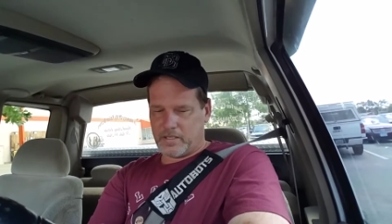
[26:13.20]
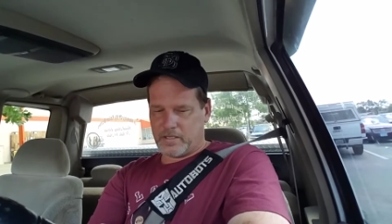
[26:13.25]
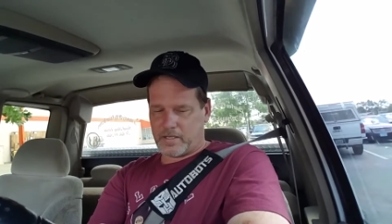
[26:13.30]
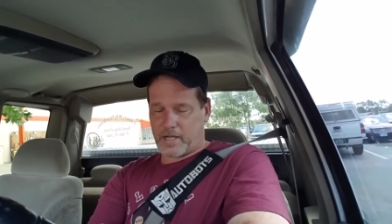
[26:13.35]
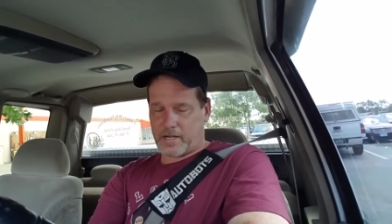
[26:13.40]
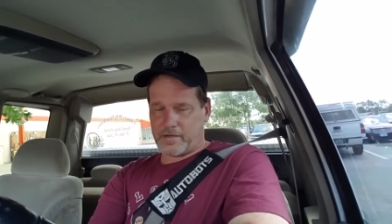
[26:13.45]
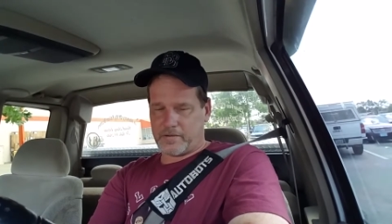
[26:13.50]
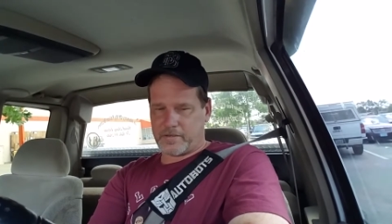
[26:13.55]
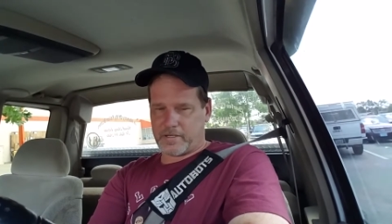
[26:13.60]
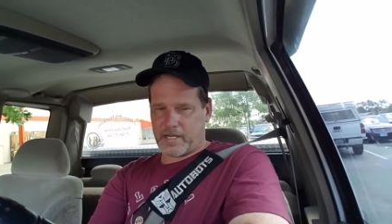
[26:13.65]

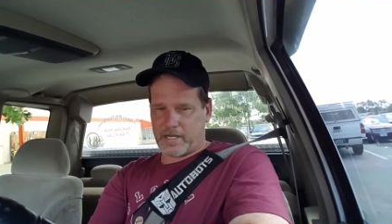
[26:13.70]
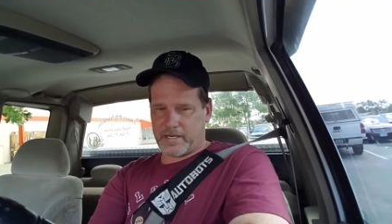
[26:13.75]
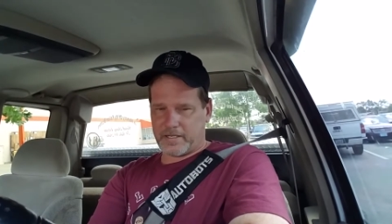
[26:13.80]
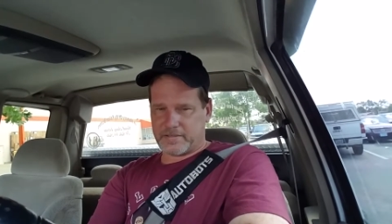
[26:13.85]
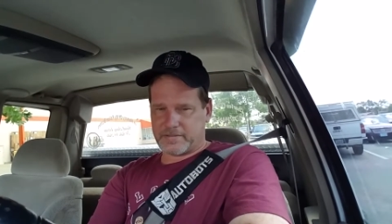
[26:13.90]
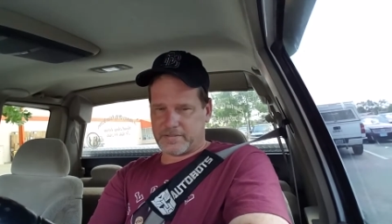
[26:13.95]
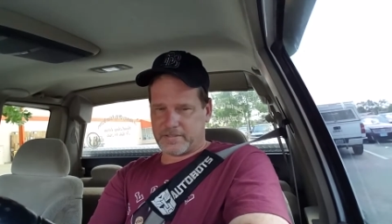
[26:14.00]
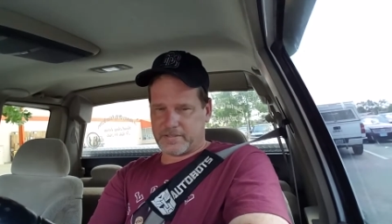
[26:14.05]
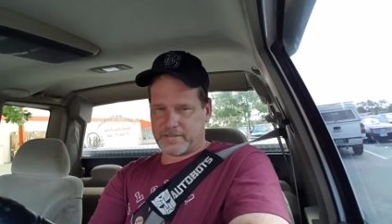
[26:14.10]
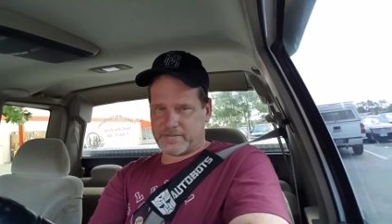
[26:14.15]
I know God
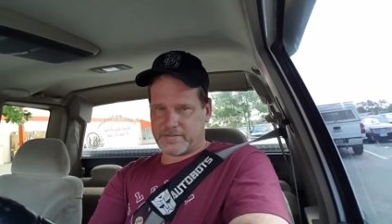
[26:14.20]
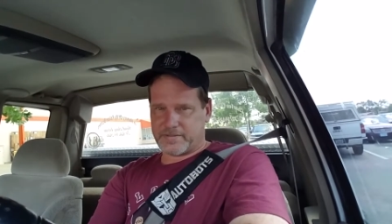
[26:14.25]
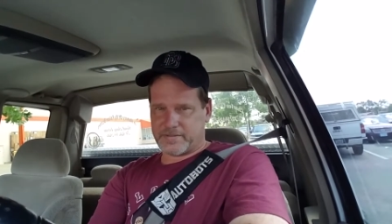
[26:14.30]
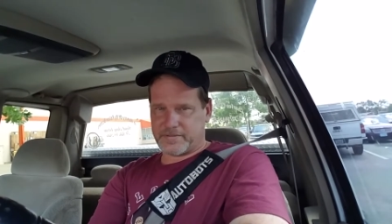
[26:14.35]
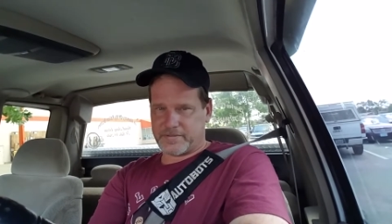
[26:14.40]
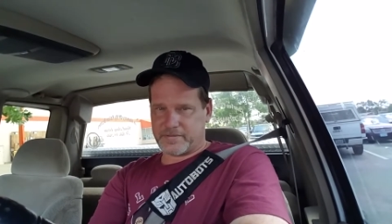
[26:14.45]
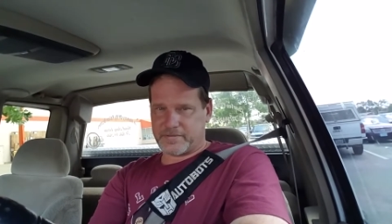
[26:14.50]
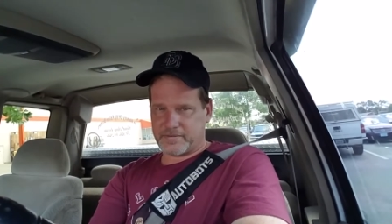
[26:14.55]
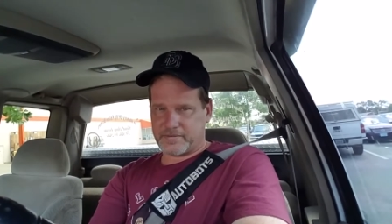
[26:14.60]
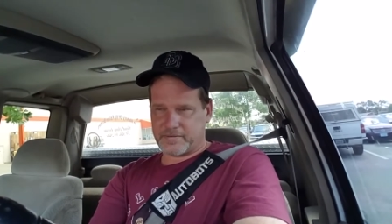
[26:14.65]

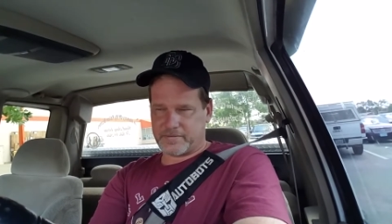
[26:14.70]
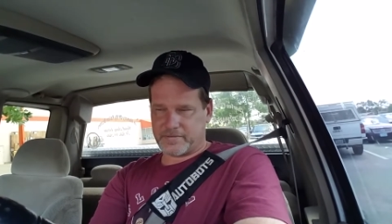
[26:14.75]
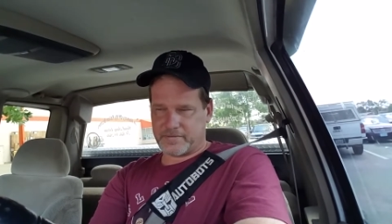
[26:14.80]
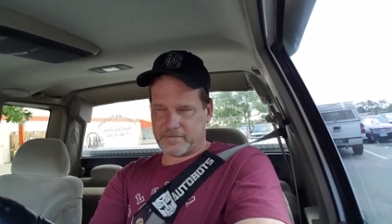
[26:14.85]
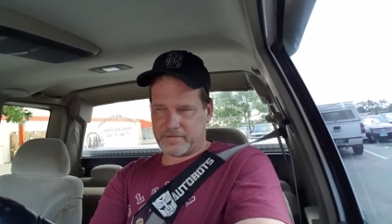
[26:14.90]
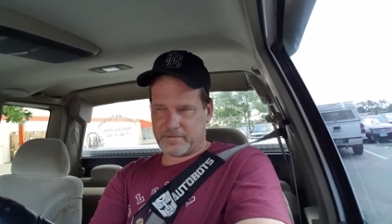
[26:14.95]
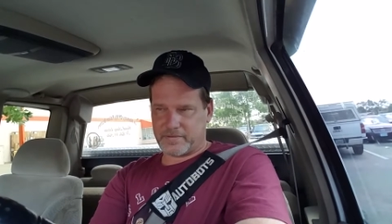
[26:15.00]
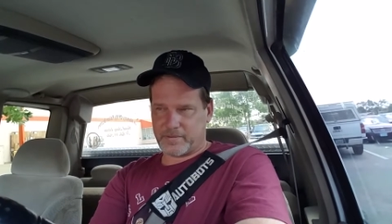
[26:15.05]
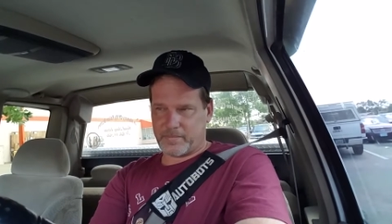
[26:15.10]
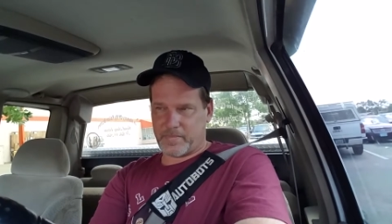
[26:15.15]
exists.
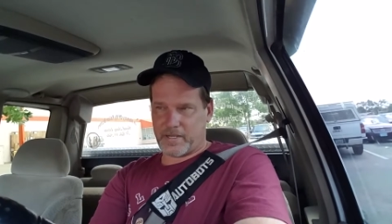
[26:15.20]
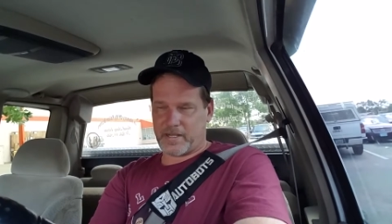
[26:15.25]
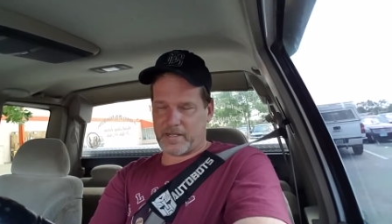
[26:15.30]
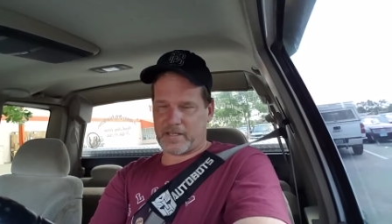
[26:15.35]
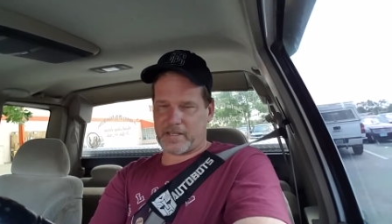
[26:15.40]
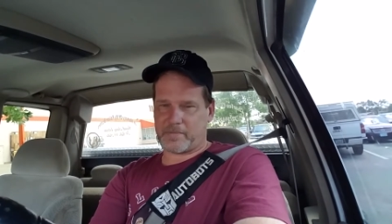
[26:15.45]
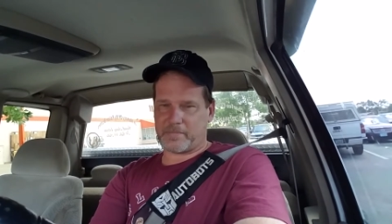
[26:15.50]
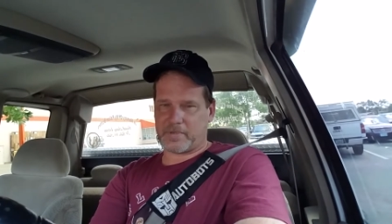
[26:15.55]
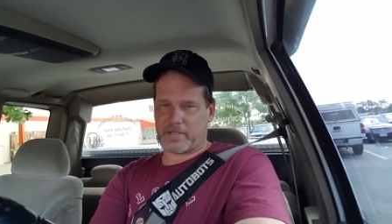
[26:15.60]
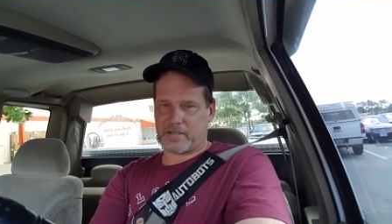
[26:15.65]
The man
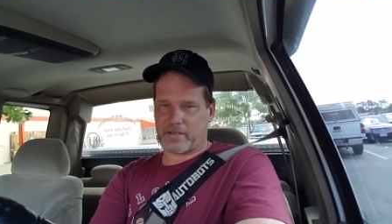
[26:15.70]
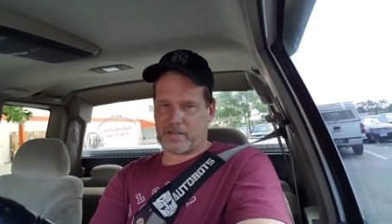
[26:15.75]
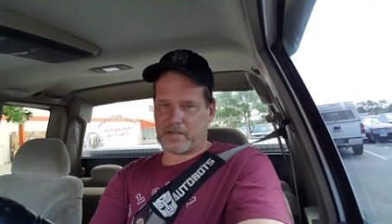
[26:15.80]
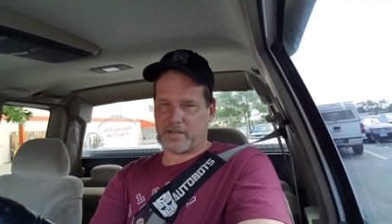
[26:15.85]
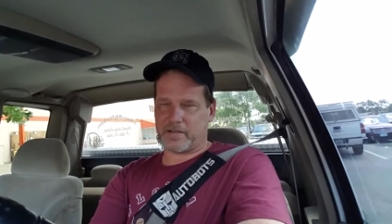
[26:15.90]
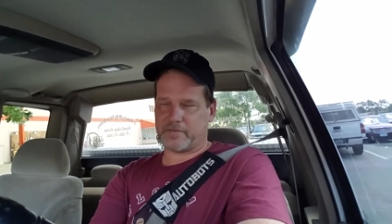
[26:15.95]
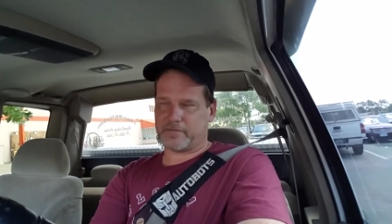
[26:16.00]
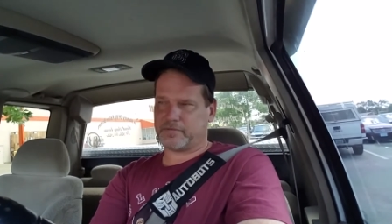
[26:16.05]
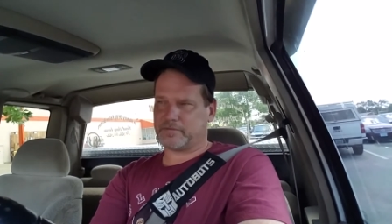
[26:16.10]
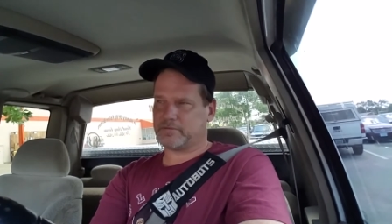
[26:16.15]
kept me
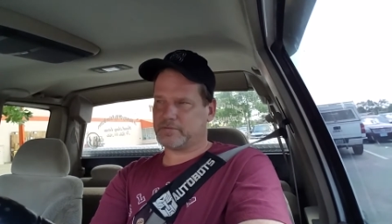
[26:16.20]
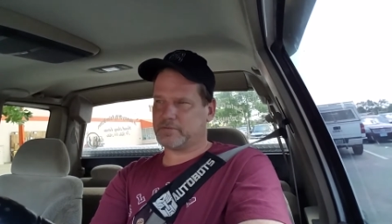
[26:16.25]
alive.